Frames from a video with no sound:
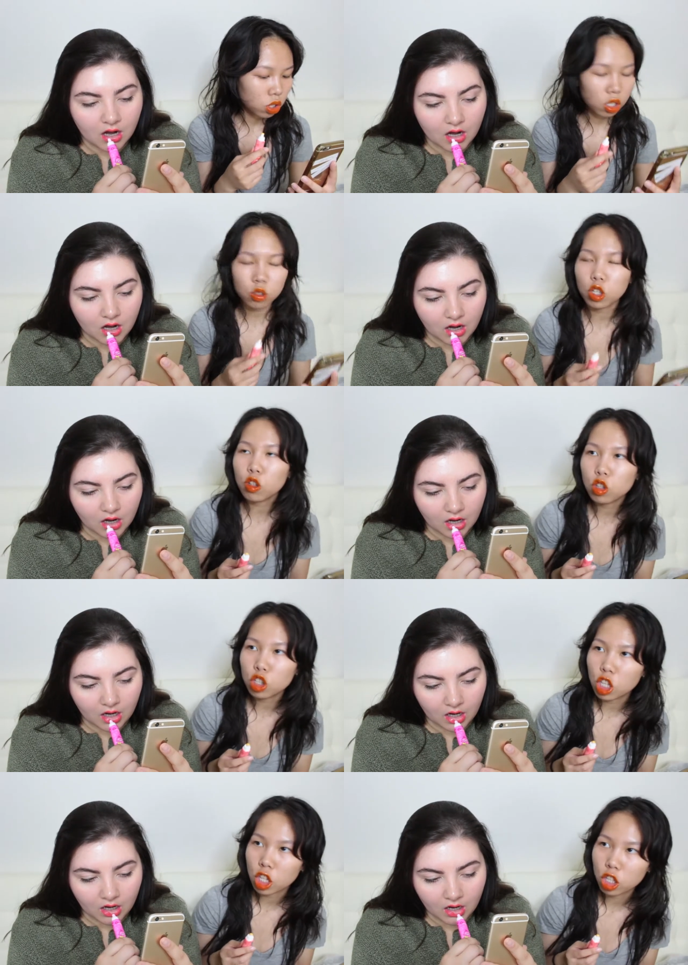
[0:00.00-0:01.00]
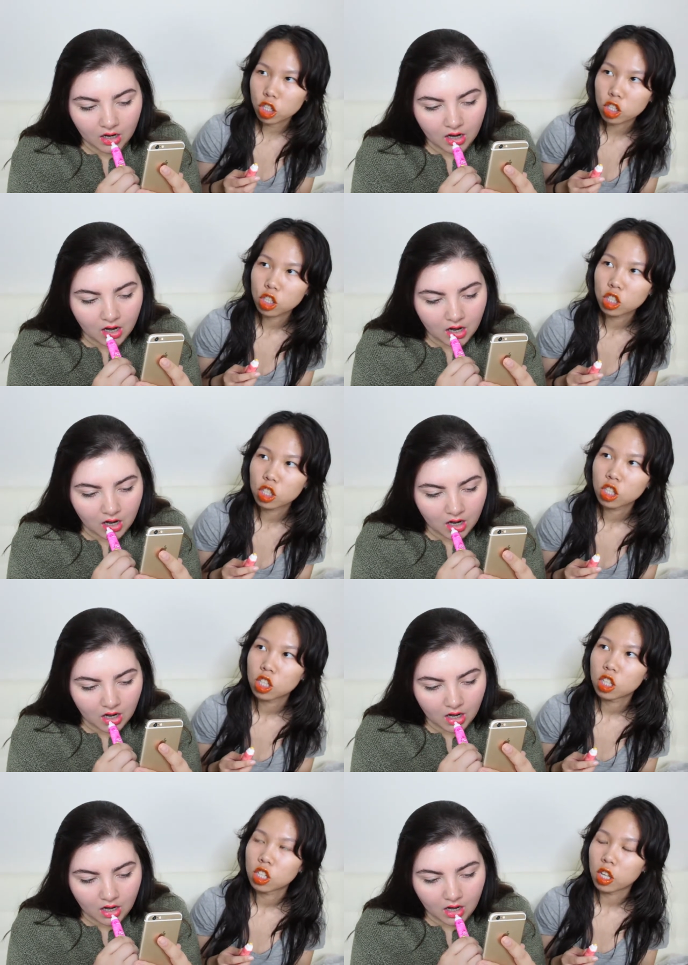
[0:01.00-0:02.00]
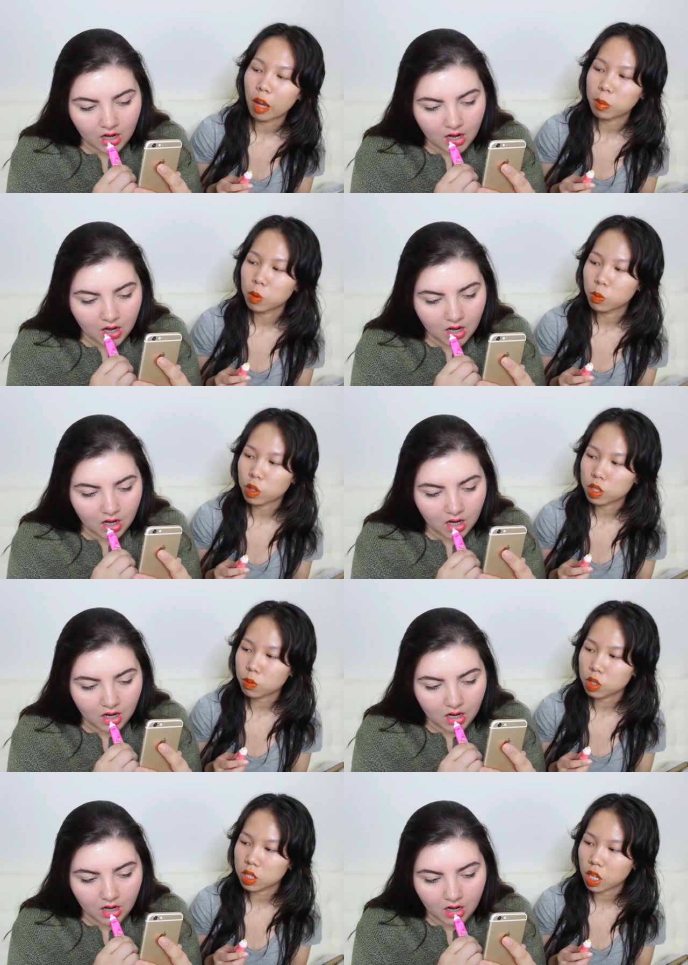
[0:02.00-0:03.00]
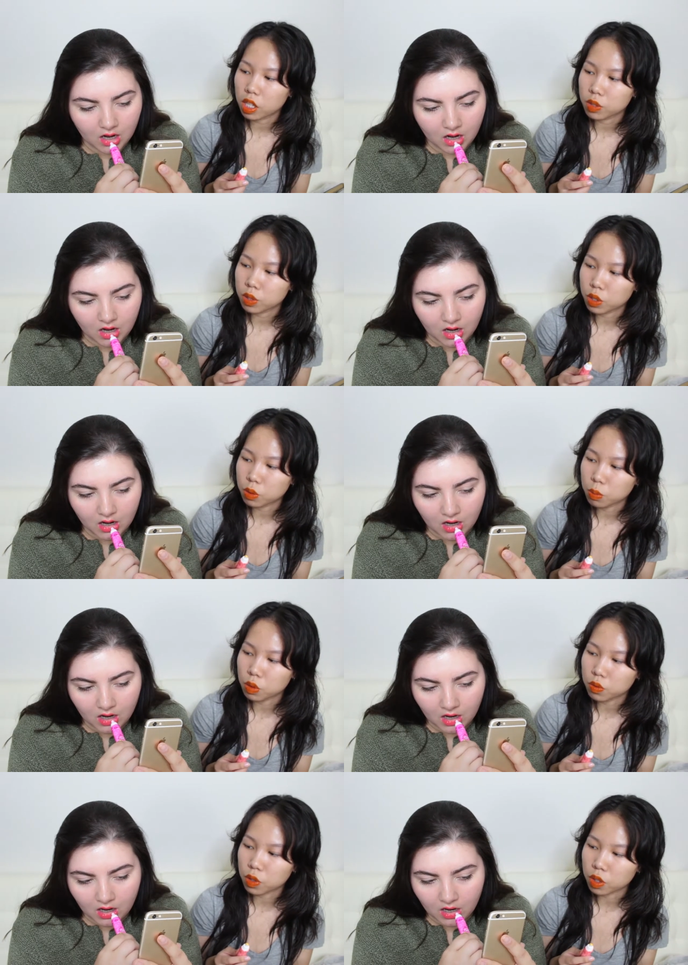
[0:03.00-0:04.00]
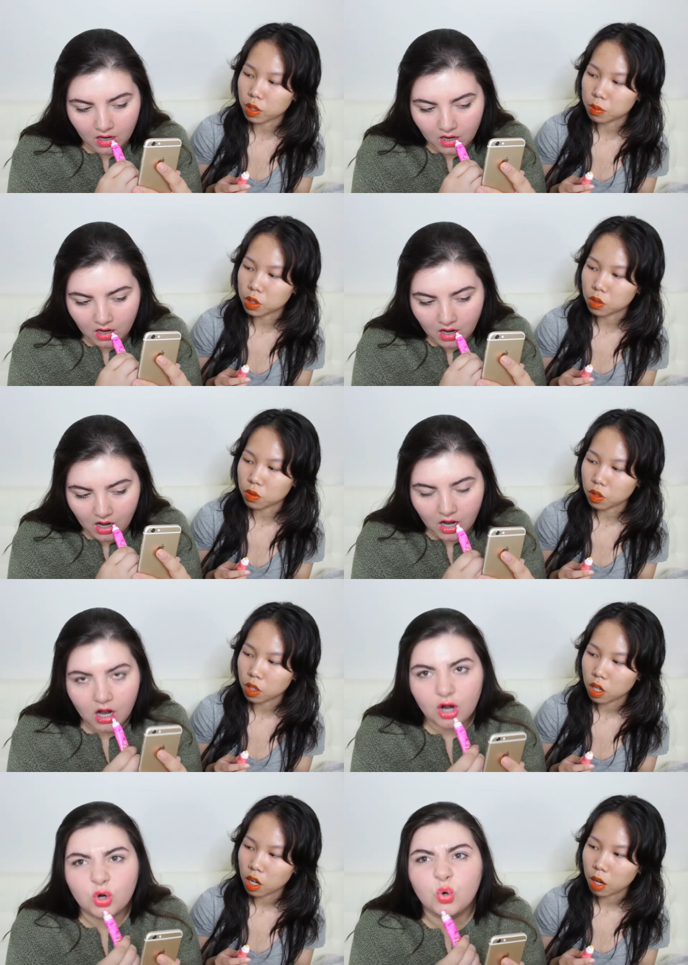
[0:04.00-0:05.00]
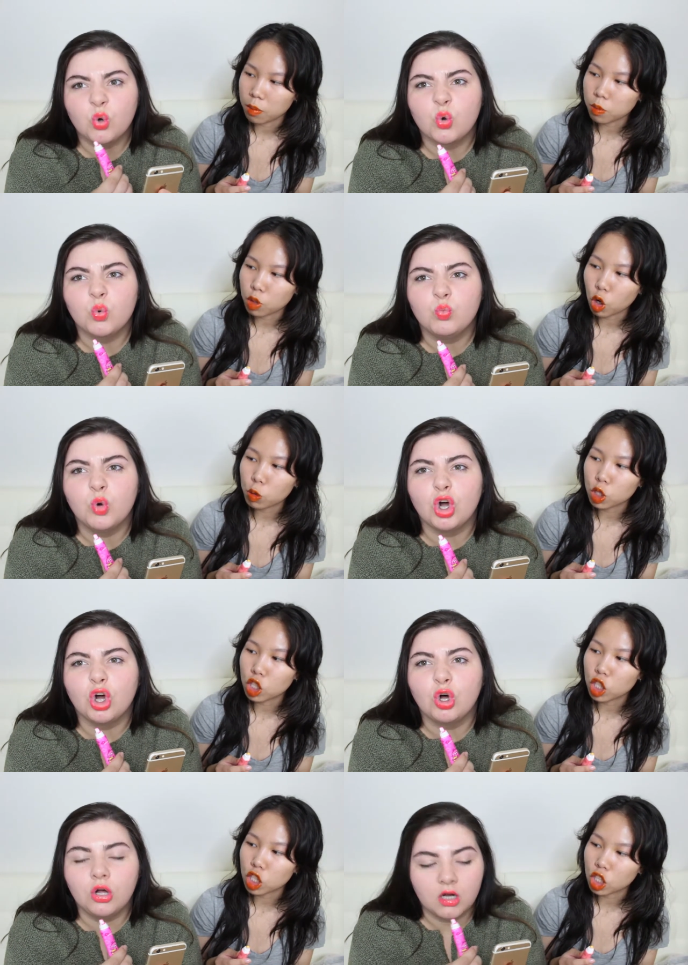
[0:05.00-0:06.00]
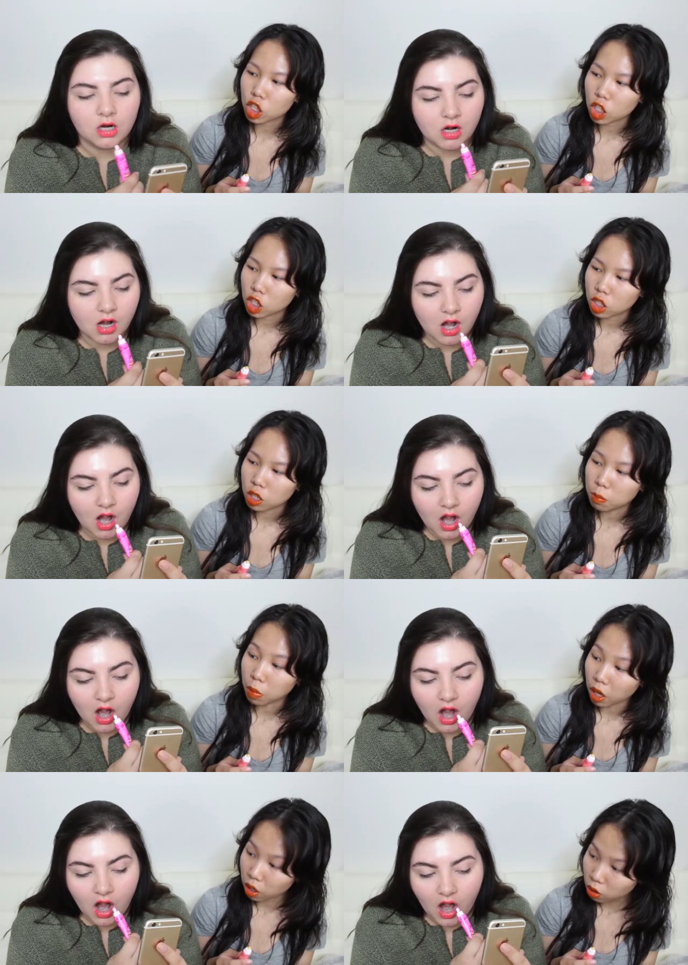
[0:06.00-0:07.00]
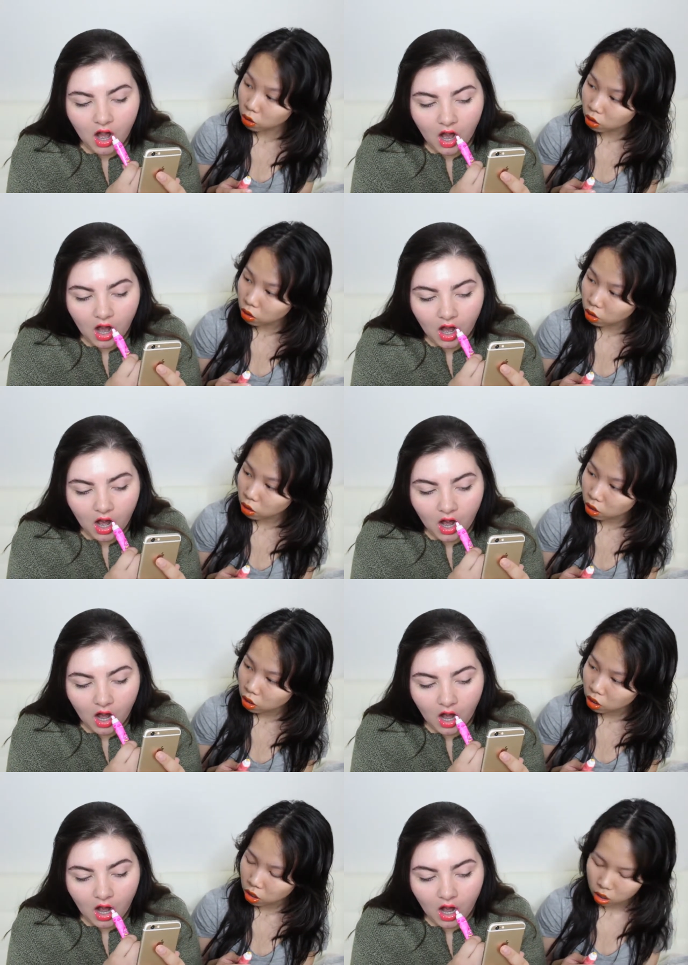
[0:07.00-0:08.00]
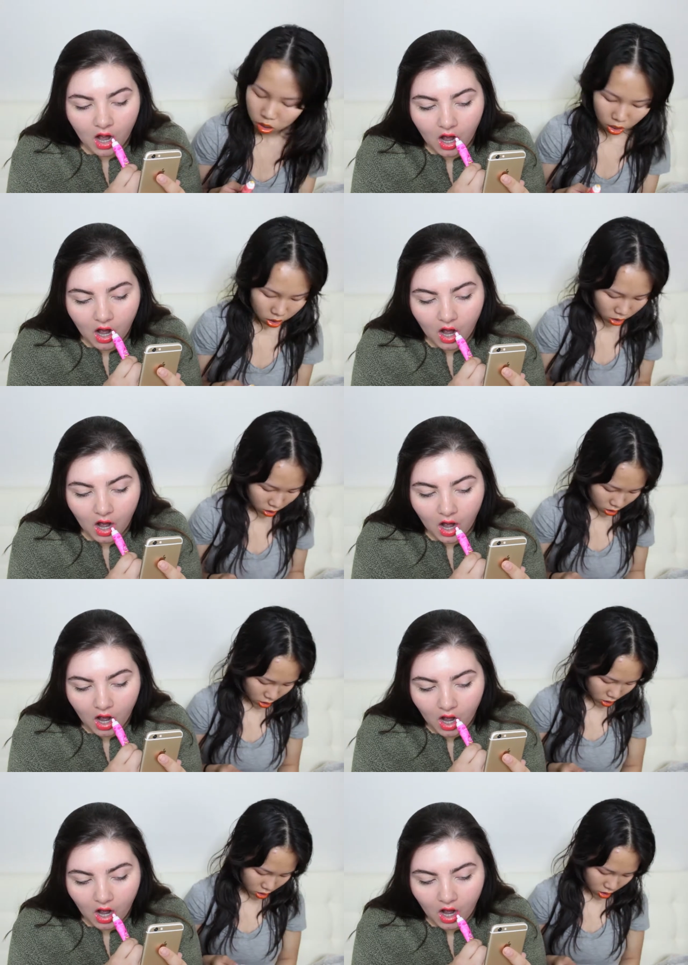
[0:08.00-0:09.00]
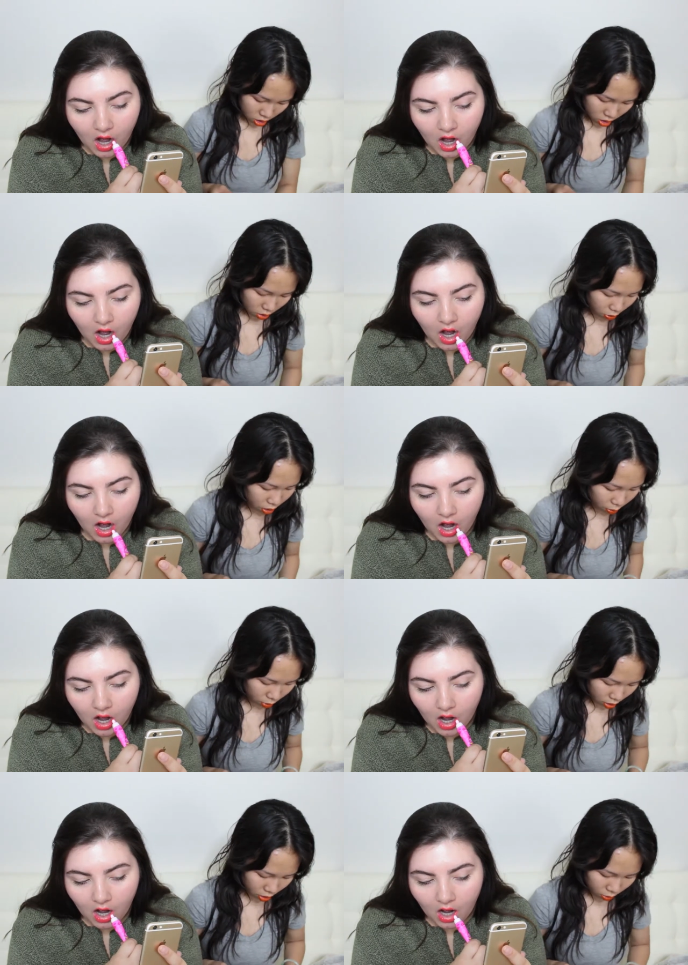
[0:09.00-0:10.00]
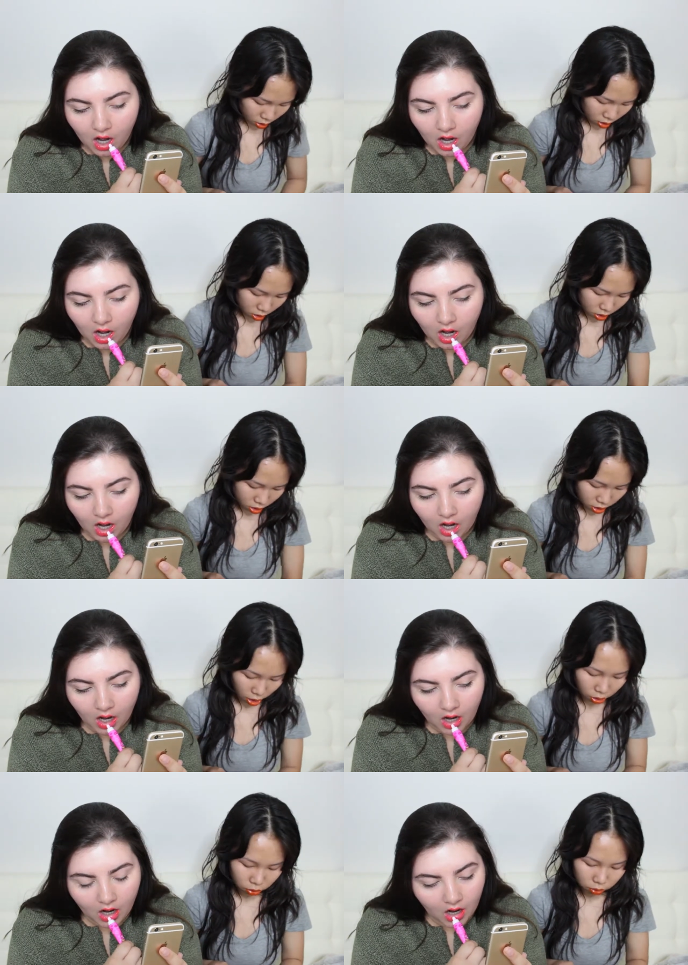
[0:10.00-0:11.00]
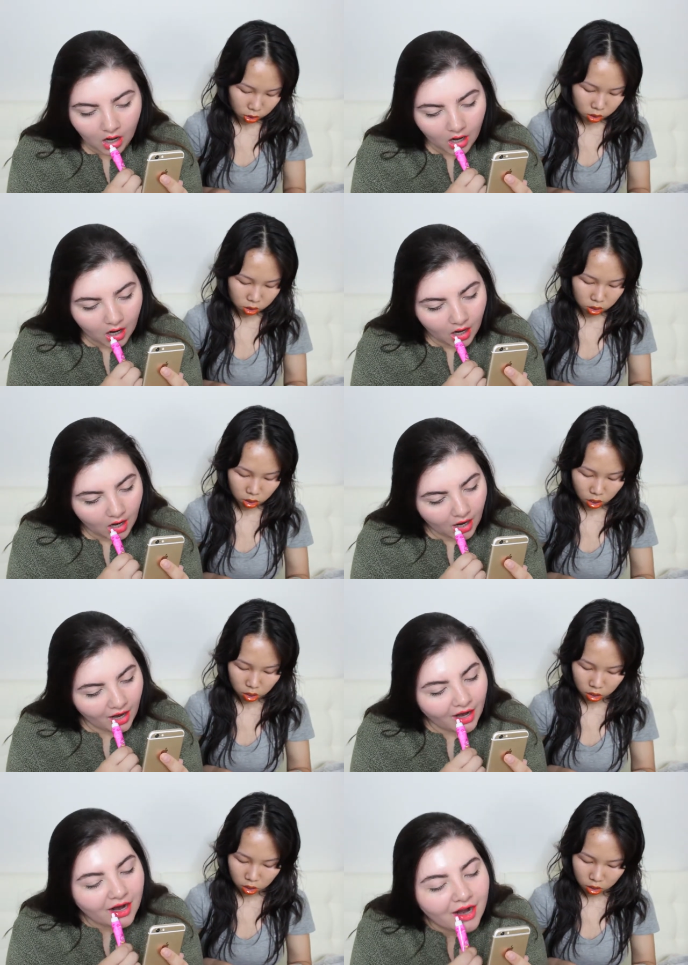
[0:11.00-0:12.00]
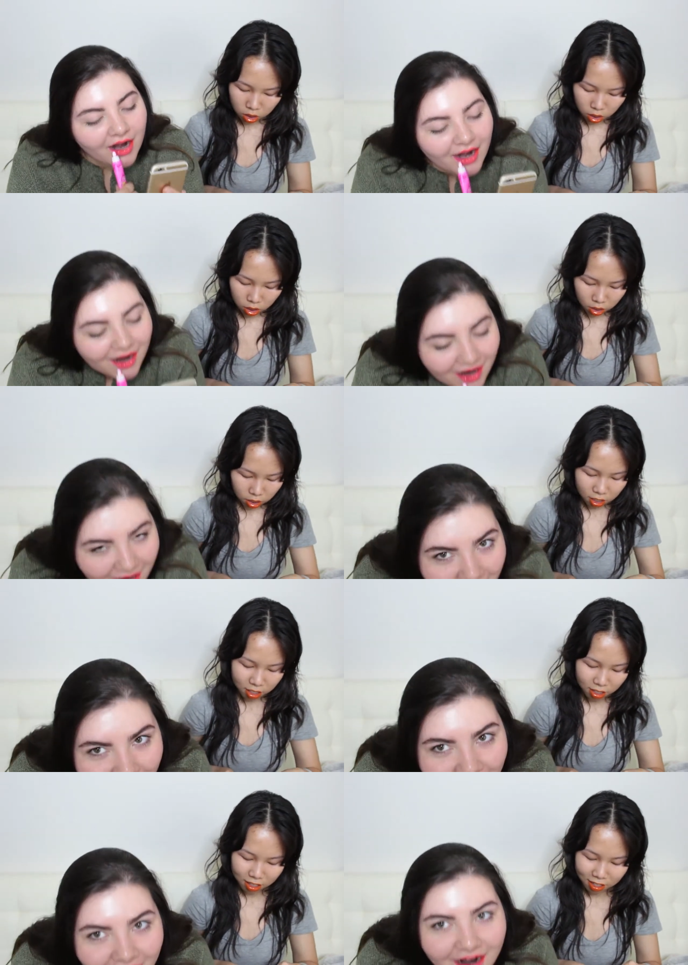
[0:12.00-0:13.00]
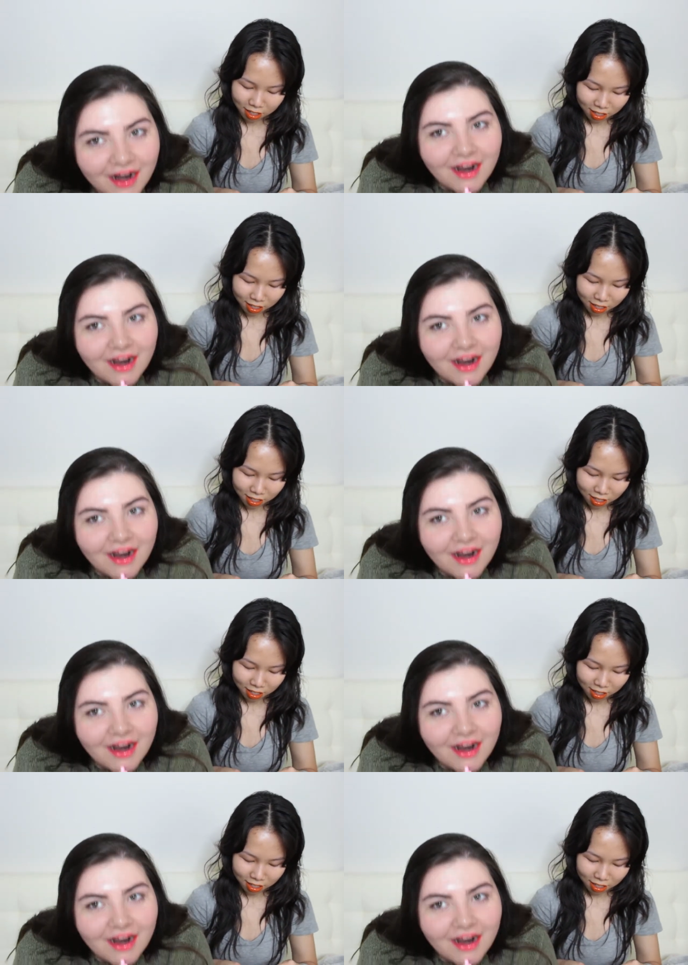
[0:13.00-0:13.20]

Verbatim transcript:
Speaker 1: Because what do you like? I mean, what's a case where you move your lips over? When you open, Butthole? Yeah, like that. Butthole? Yeah. Honey, what's up with you and another region today?